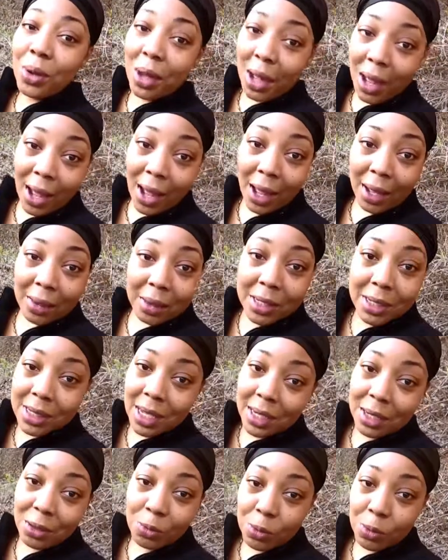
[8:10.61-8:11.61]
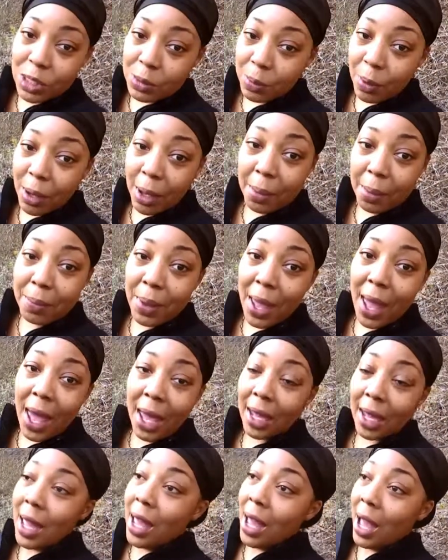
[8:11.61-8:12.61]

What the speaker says: hot because I didn't respond back.